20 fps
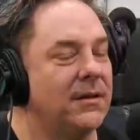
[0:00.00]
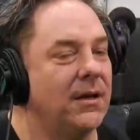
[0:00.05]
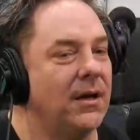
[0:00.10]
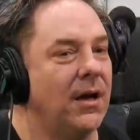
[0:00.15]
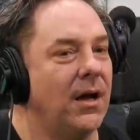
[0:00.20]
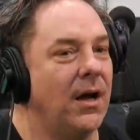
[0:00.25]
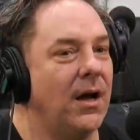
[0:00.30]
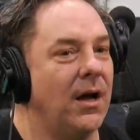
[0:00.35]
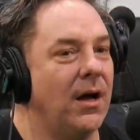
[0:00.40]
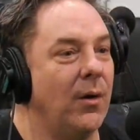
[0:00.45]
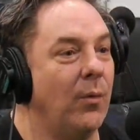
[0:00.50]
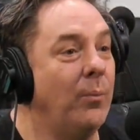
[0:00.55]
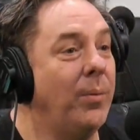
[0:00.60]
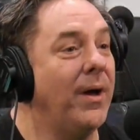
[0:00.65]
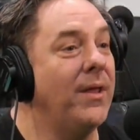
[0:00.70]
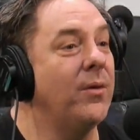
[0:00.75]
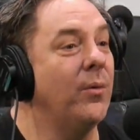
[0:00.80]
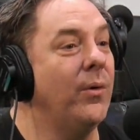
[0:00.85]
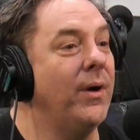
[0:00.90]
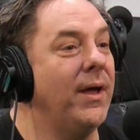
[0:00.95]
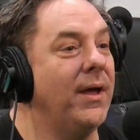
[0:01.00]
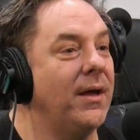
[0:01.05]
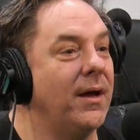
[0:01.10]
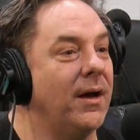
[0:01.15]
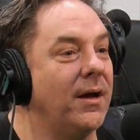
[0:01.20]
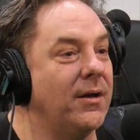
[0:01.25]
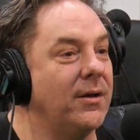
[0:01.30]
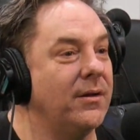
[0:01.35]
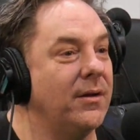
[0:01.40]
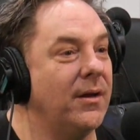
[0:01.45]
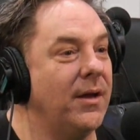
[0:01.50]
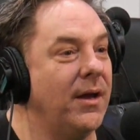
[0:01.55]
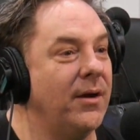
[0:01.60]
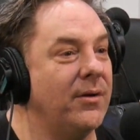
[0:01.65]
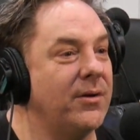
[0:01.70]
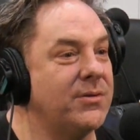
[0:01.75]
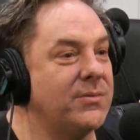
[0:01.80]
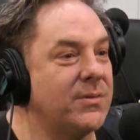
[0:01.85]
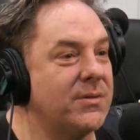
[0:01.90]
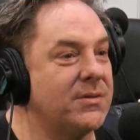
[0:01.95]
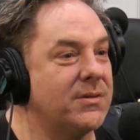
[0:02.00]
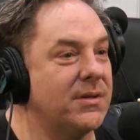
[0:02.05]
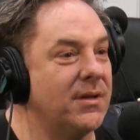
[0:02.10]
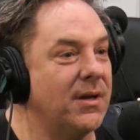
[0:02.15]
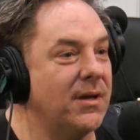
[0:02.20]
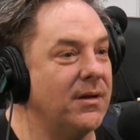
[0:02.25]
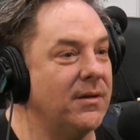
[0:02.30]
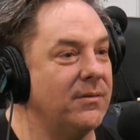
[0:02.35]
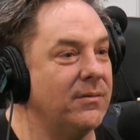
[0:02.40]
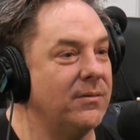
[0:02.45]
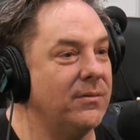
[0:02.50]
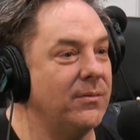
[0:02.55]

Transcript: Uh, by the way, uh, Aries was uh,